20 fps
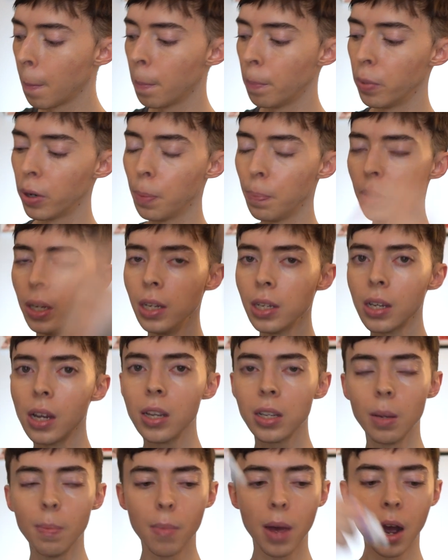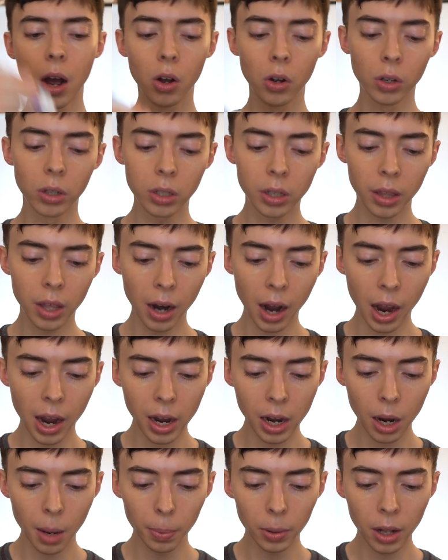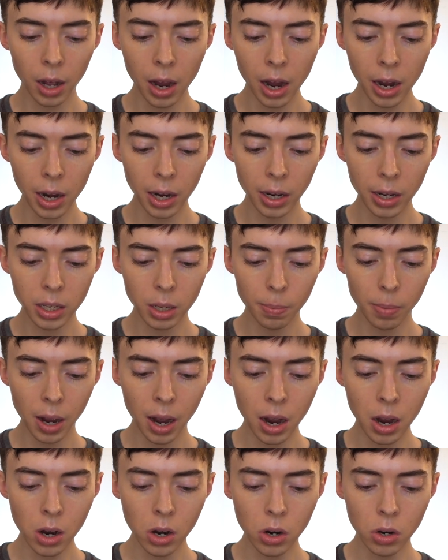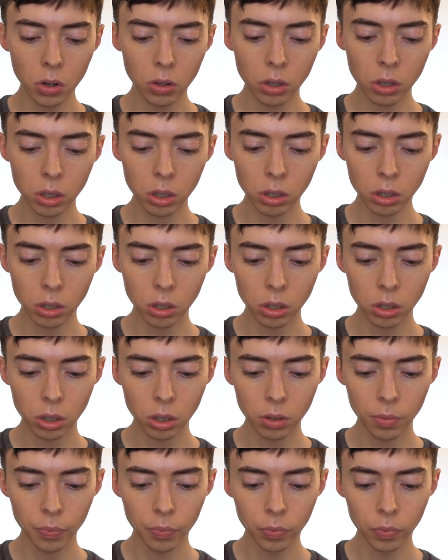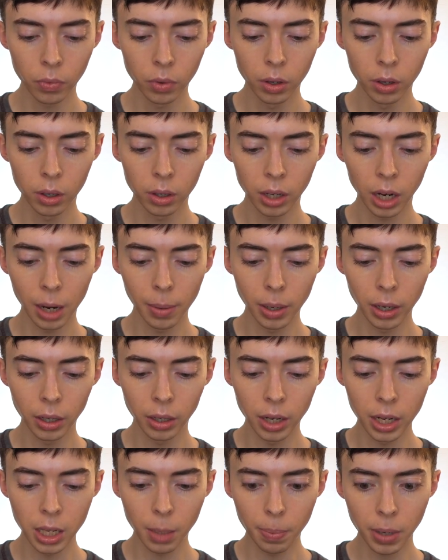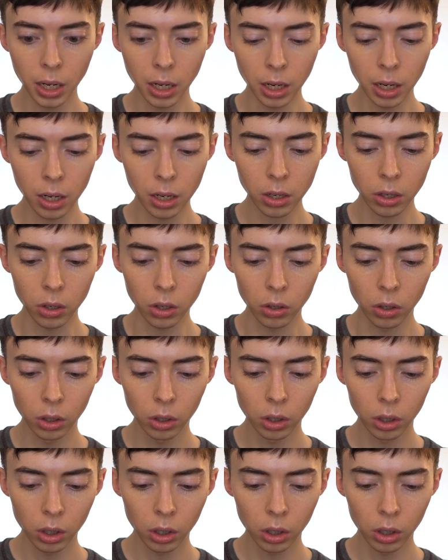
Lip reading: But a pea-sized amount that I apply is about, I mean, it's a pea, so,